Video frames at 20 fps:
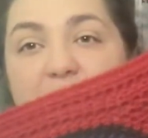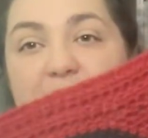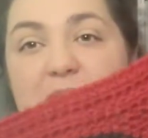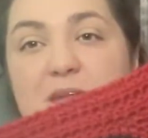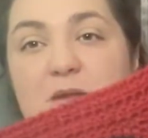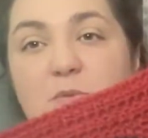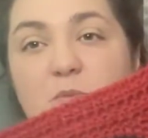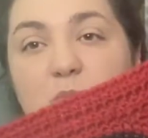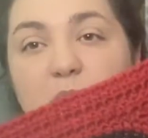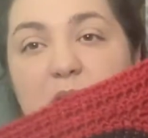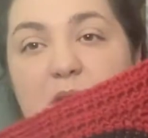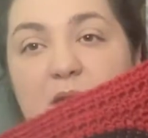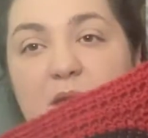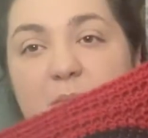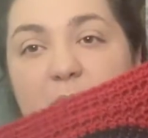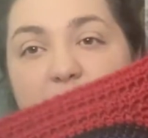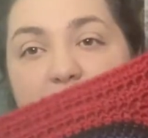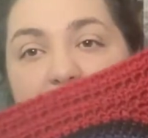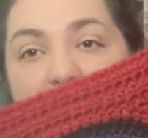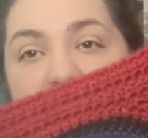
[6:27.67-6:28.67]
did one
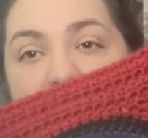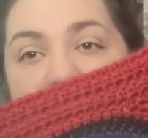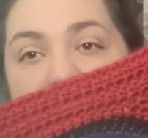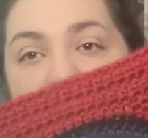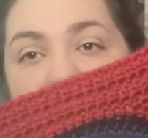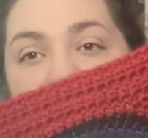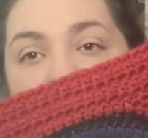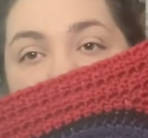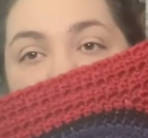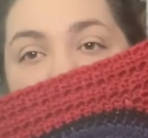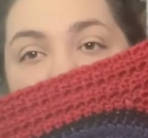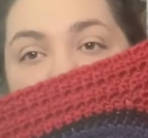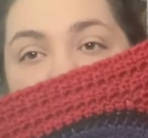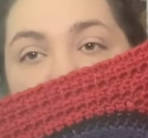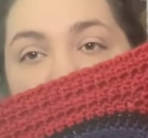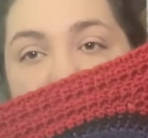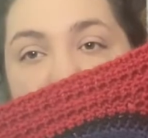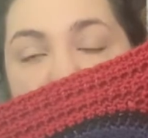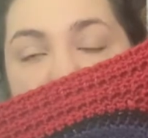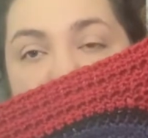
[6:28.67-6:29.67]
black
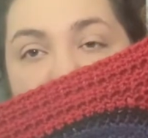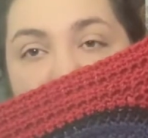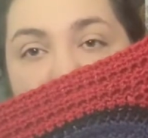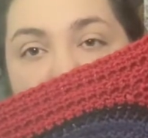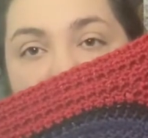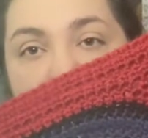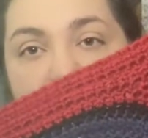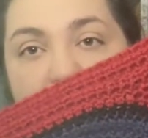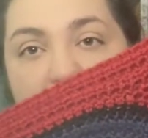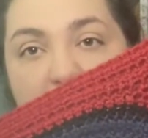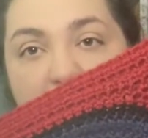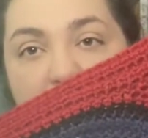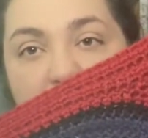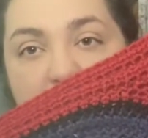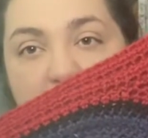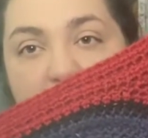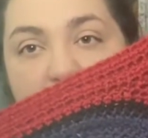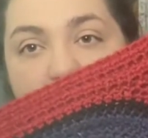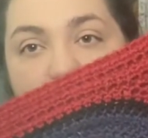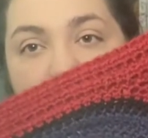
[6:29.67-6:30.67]
strip at the
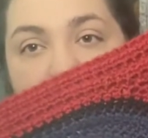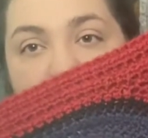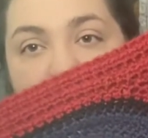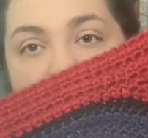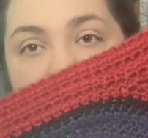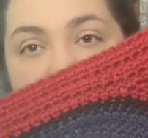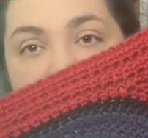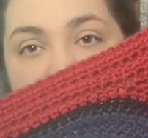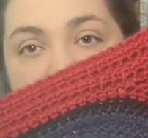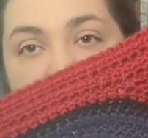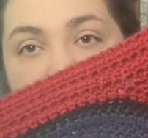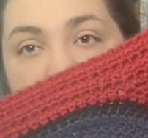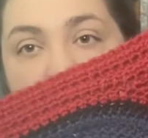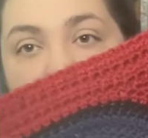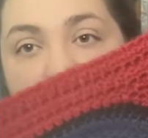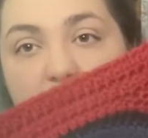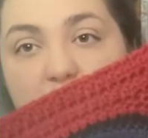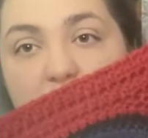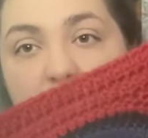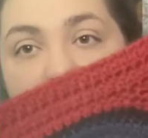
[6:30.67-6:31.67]
top of this
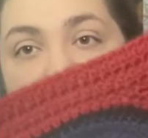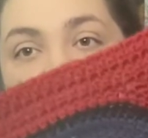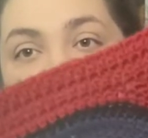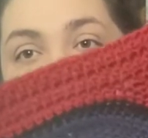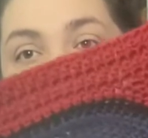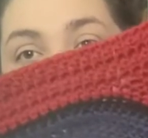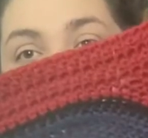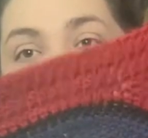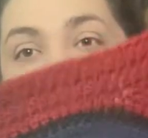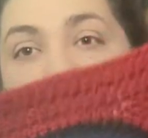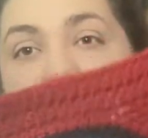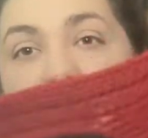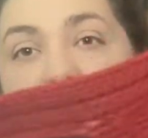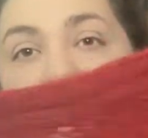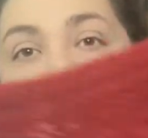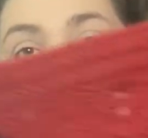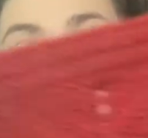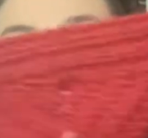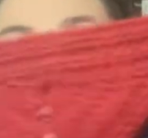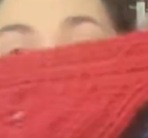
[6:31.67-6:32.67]
W, and then
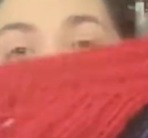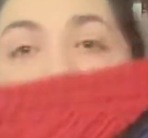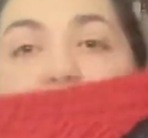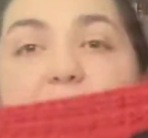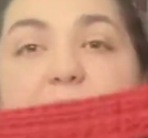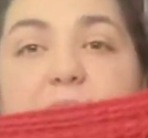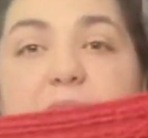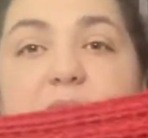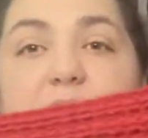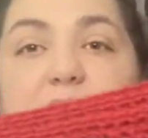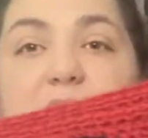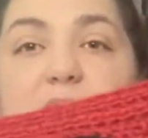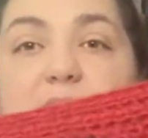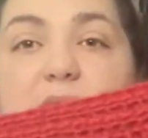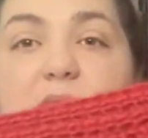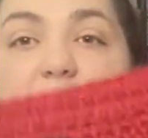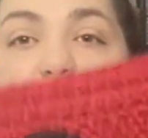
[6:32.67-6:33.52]
the white in the